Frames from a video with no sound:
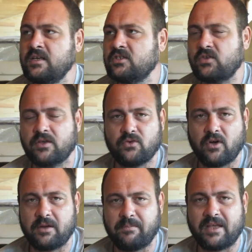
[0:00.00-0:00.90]
so I
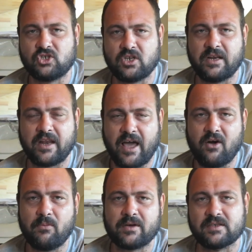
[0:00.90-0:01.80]
thought I'd mention it
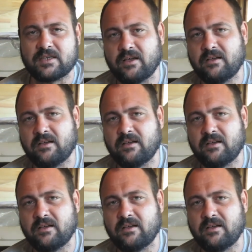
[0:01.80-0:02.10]
now because